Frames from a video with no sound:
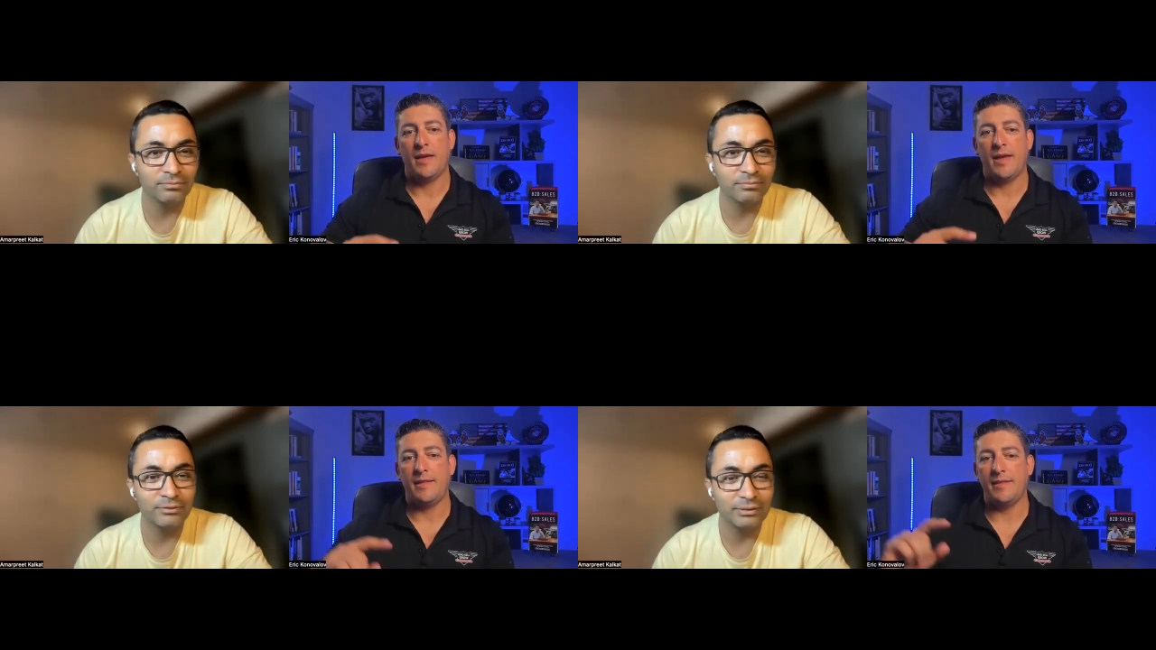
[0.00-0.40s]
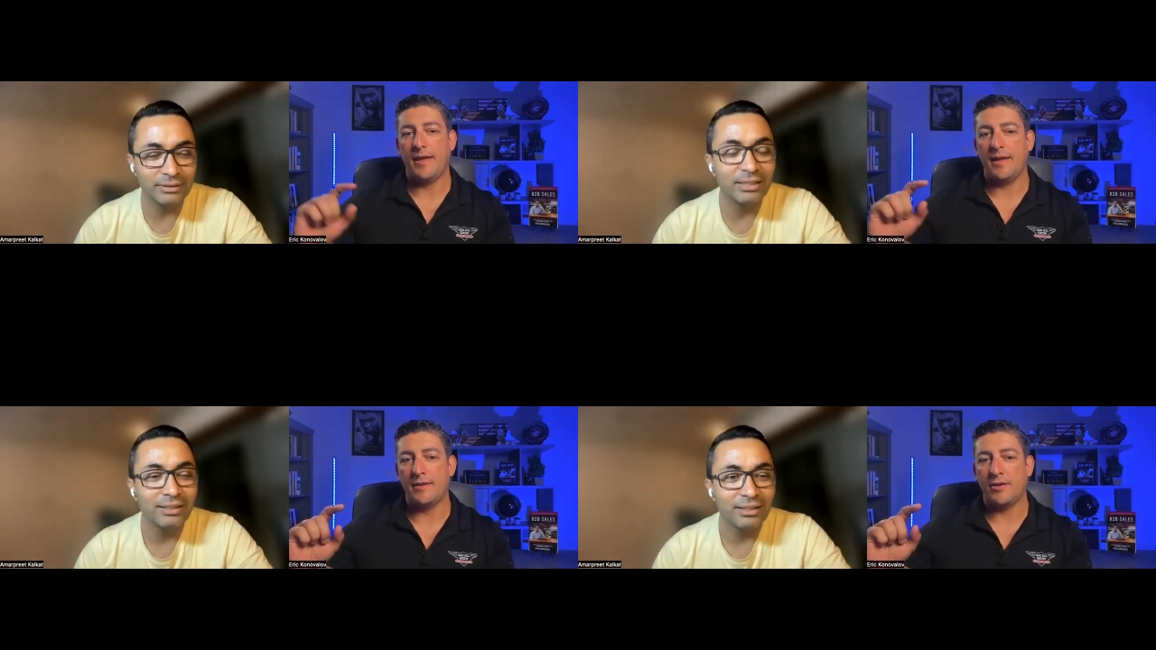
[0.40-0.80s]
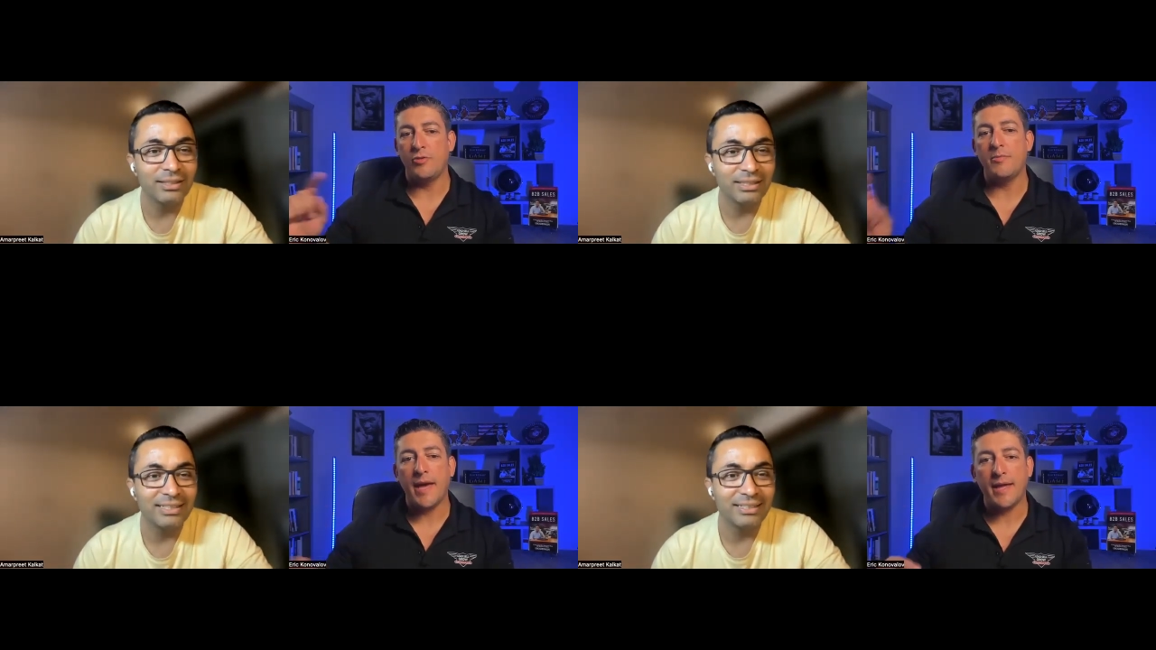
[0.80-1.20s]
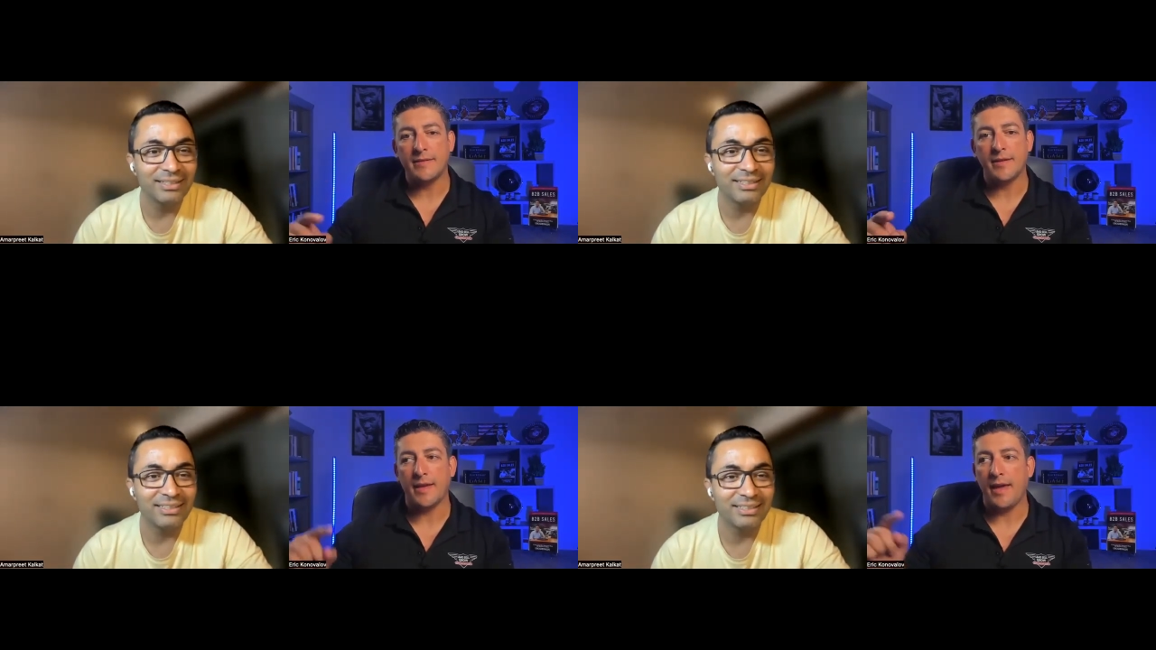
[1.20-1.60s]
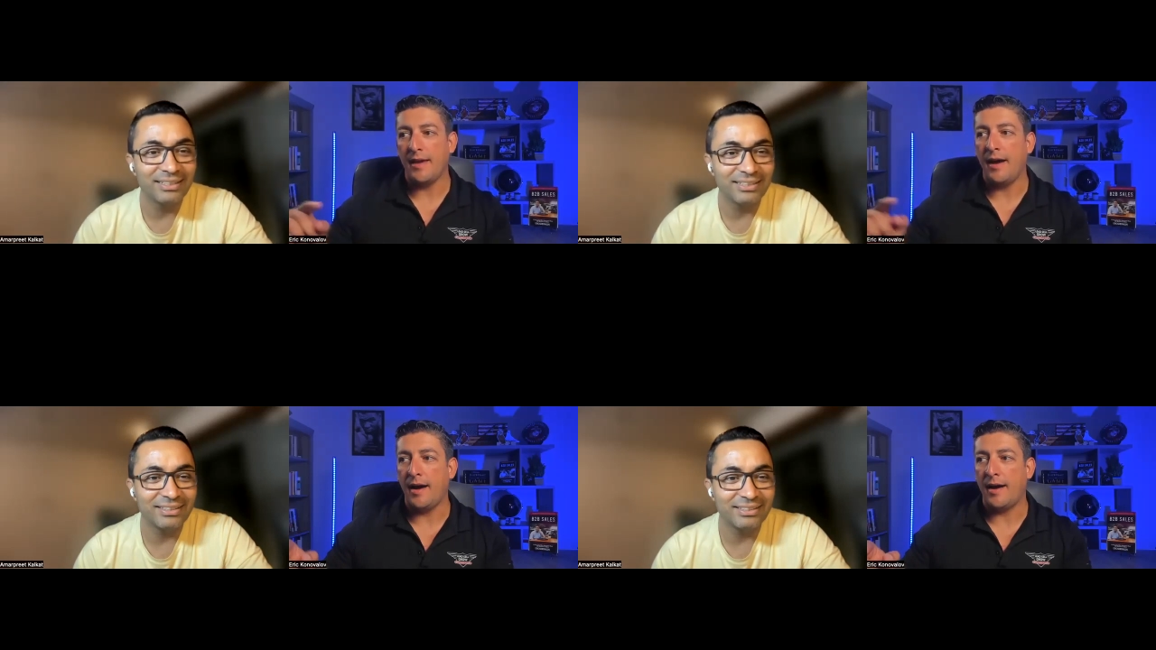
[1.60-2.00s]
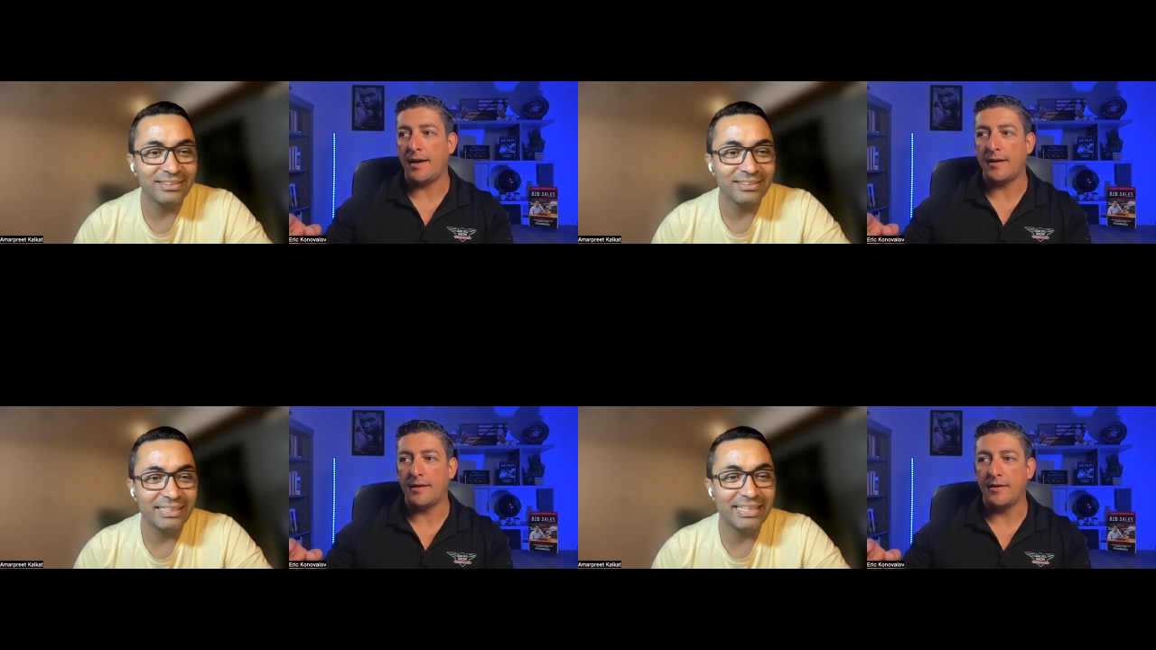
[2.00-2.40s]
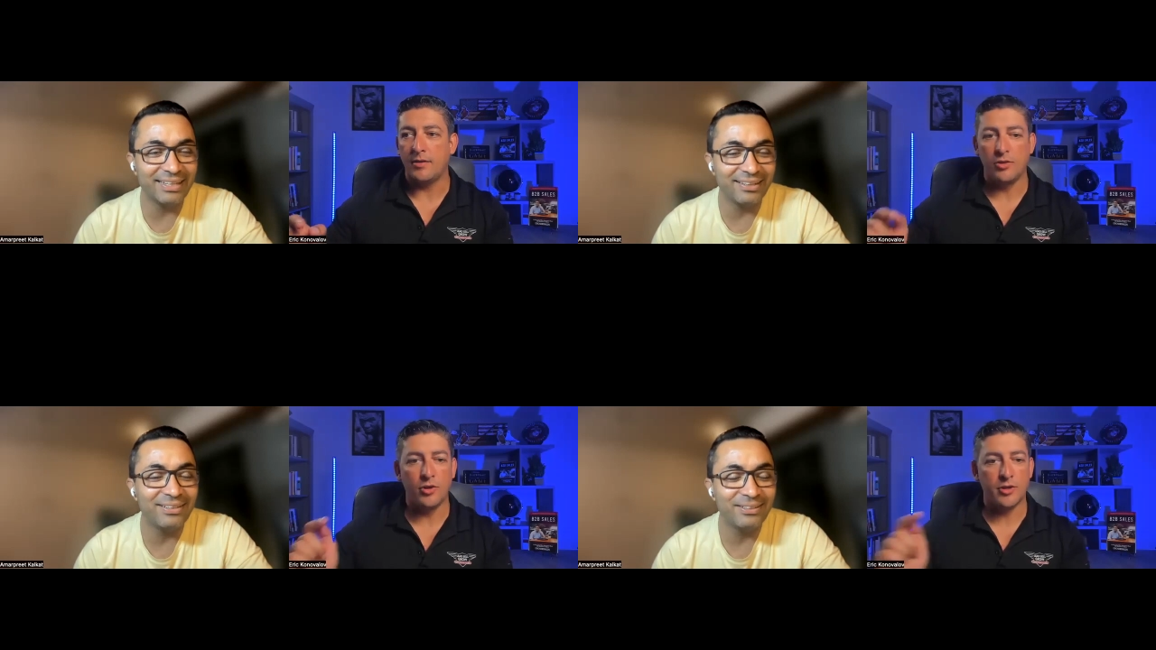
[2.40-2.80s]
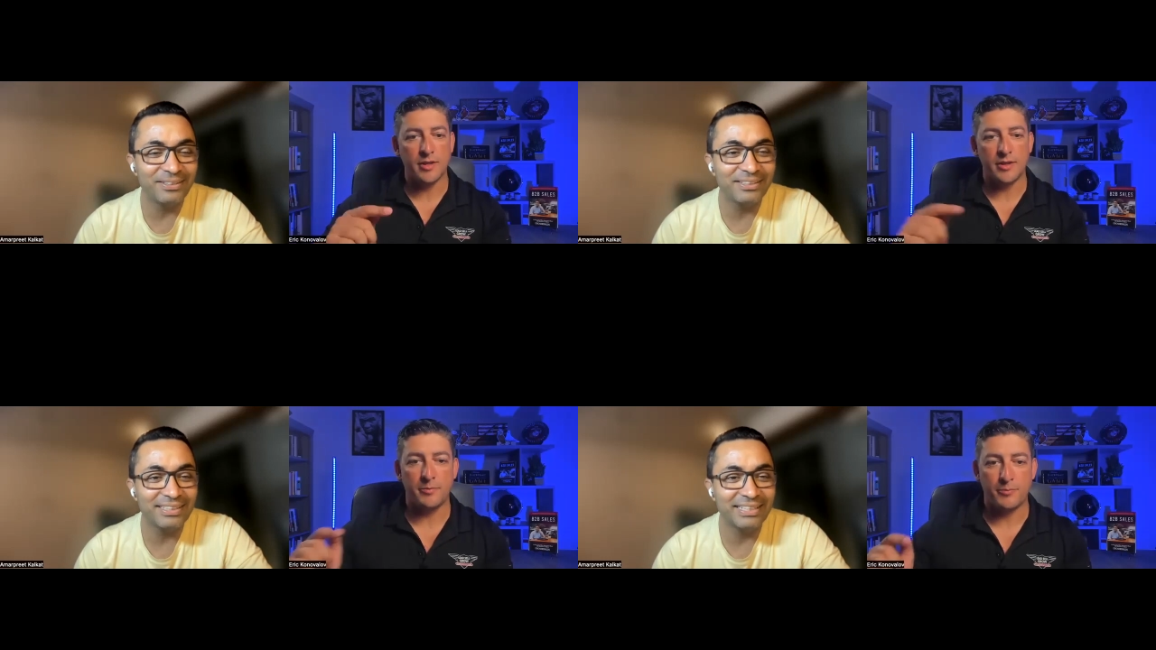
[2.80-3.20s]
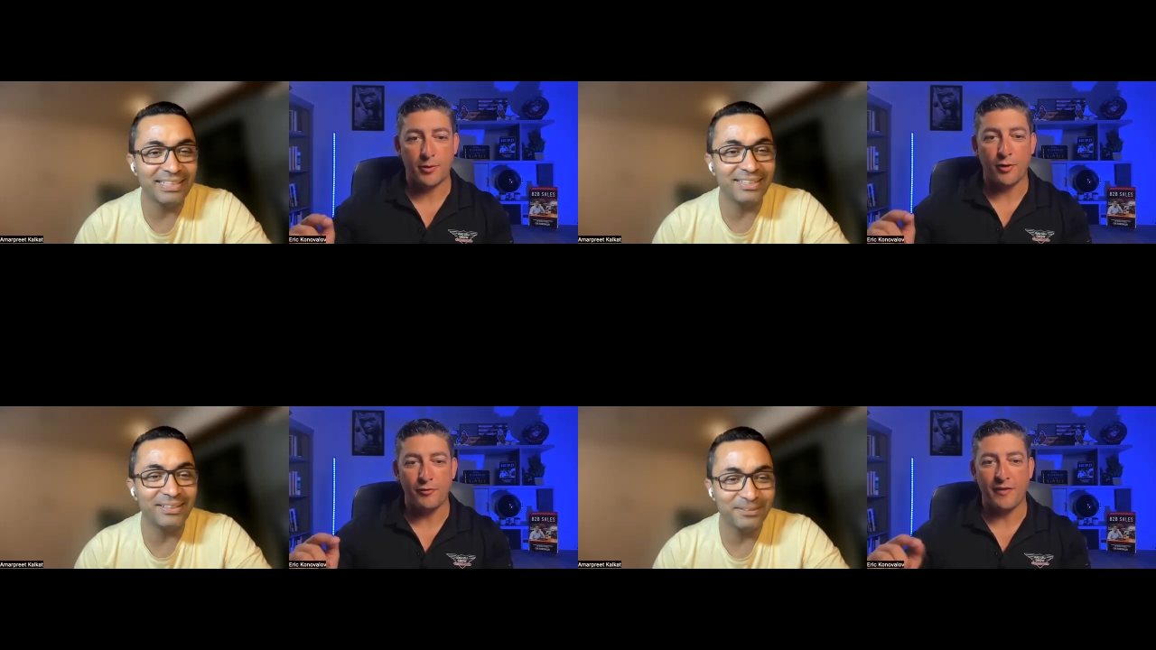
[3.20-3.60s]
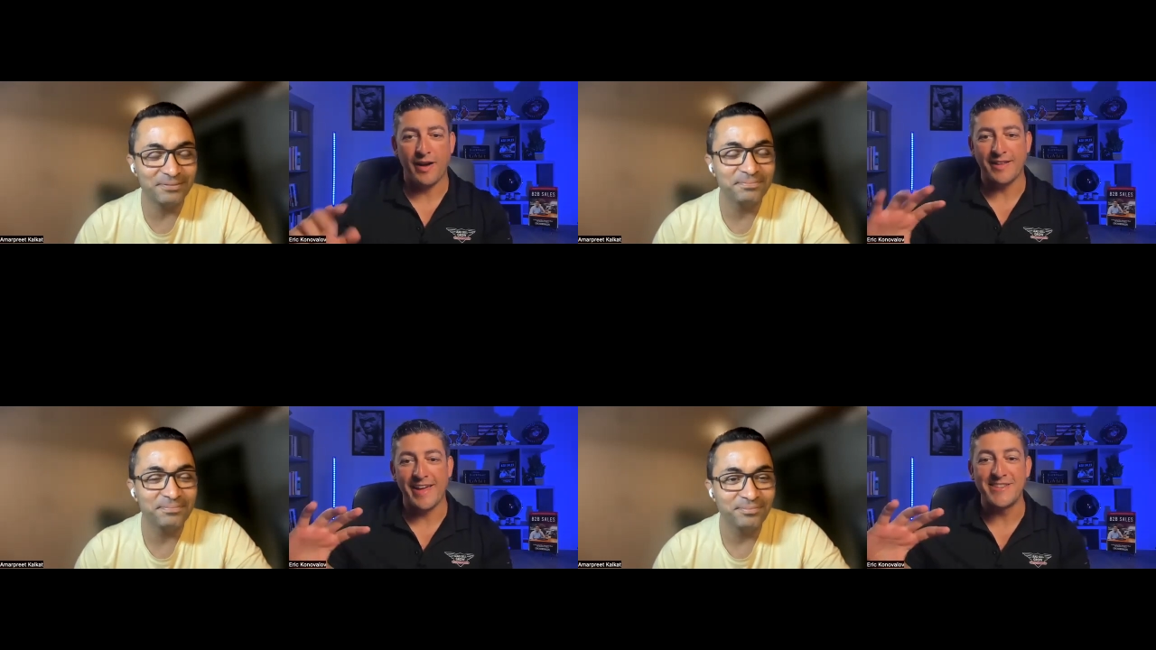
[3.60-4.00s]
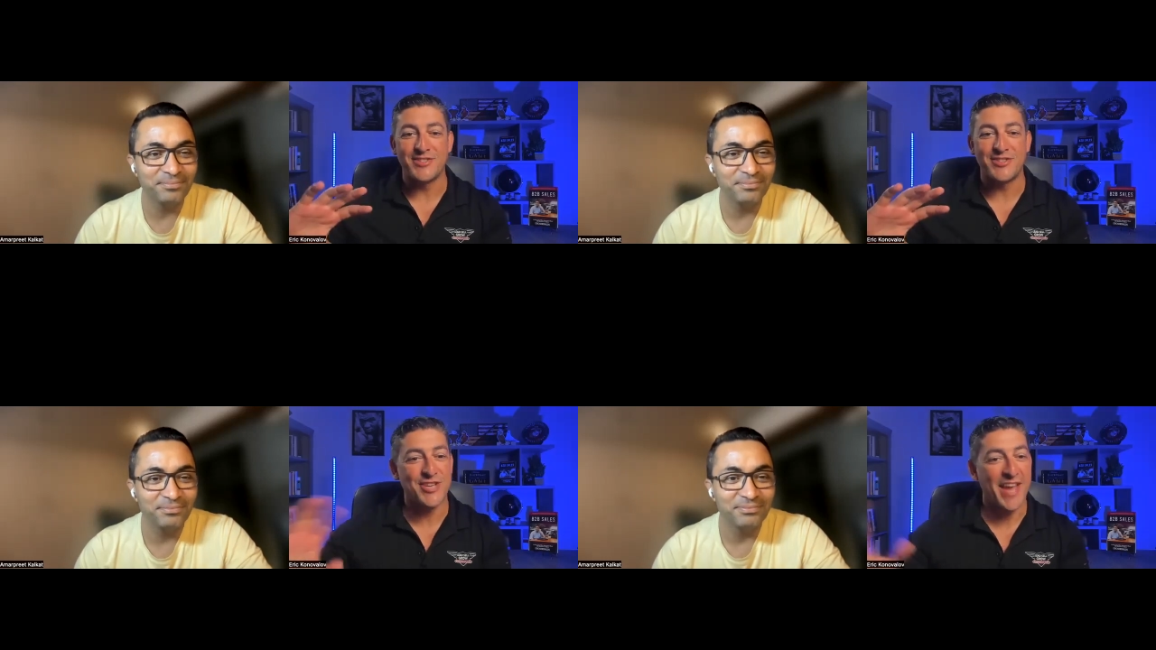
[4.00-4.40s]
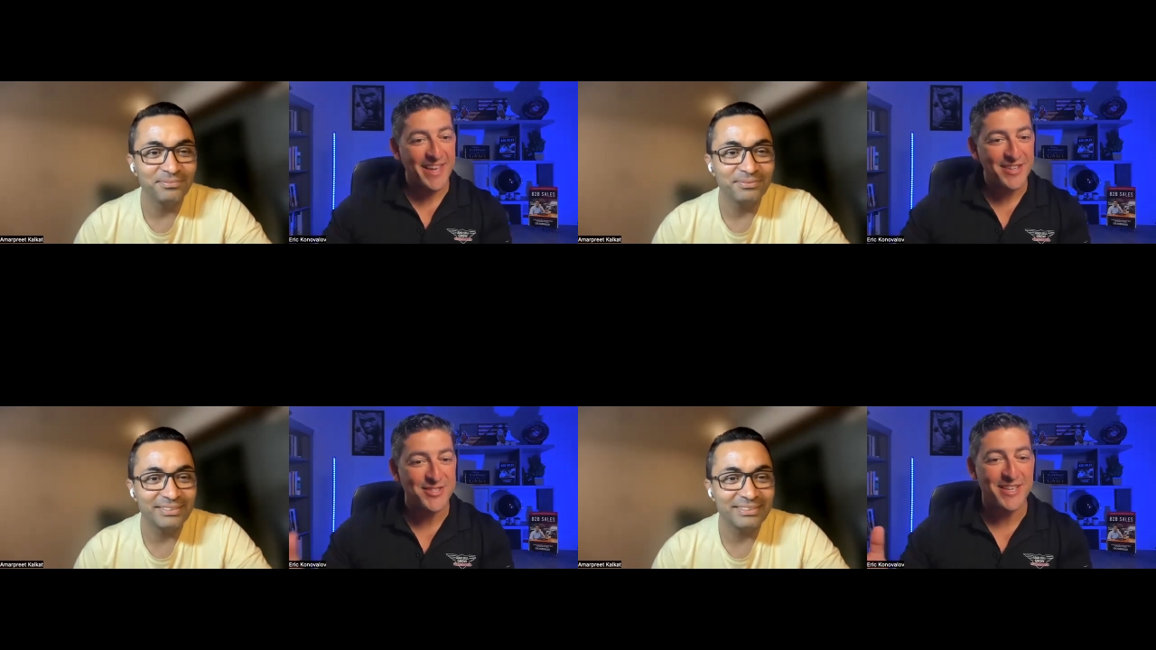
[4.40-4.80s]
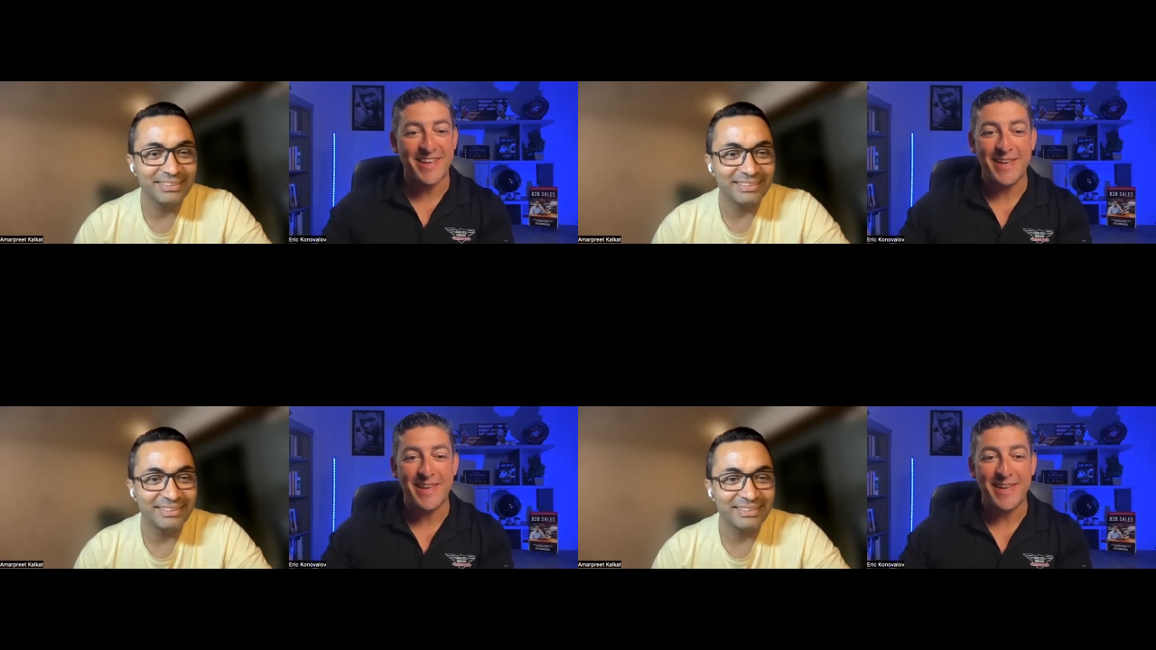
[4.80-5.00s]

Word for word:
Speaker 1: and then Humantic AI yeah. looked at the yeah. profile and changed the